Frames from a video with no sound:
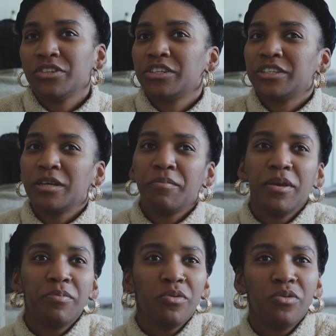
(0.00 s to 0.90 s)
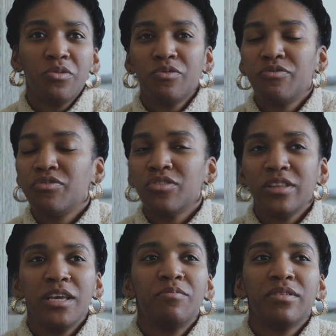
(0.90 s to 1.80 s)
There's some people who
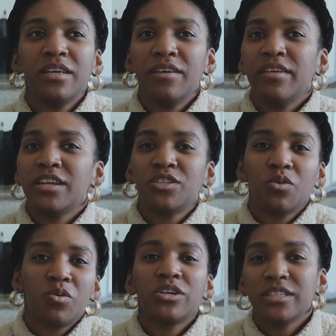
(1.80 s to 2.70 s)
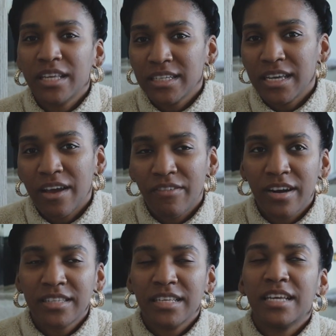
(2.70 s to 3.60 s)
fully believe it is the worst thing to ever
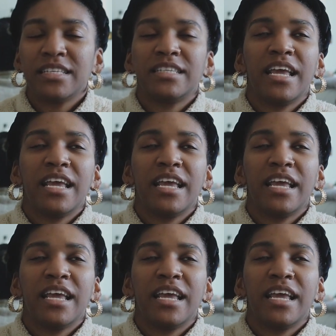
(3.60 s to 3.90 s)
exist,